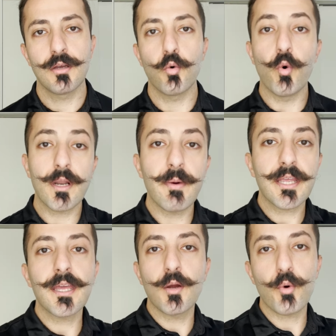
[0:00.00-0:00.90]
what am I
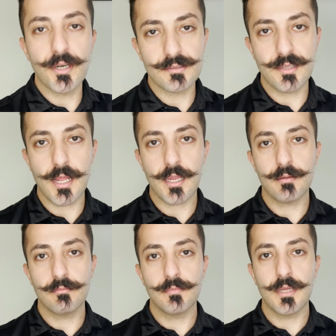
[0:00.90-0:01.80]
gonna wear today?
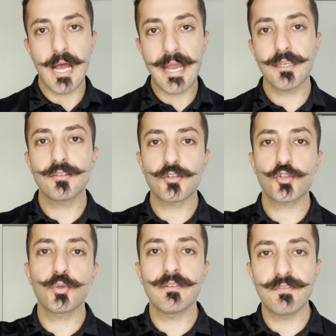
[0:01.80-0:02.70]
I need to
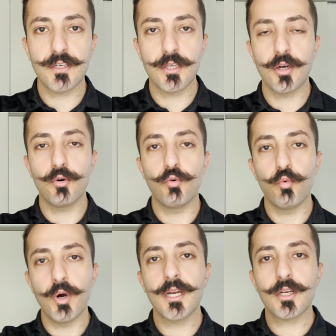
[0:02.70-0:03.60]
shoot a video.
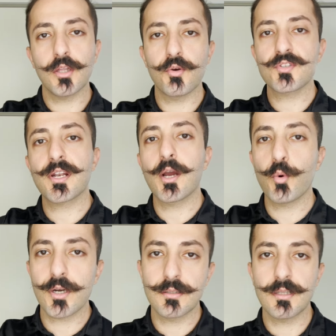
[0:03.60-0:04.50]
What clothes did I
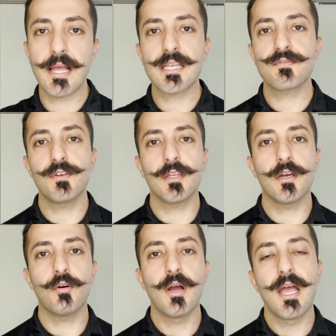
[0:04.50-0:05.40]
wear in the last
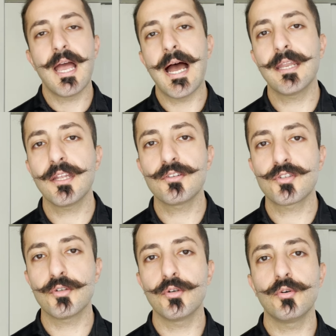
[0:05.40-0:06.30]
video? I need
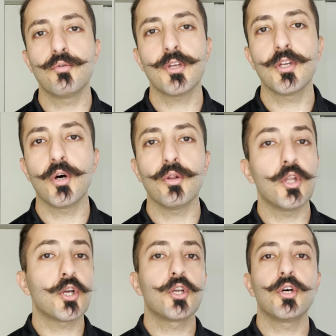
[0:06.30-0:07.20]
to, you know,
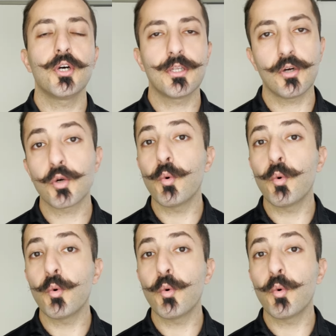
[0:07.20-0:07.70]
look good, or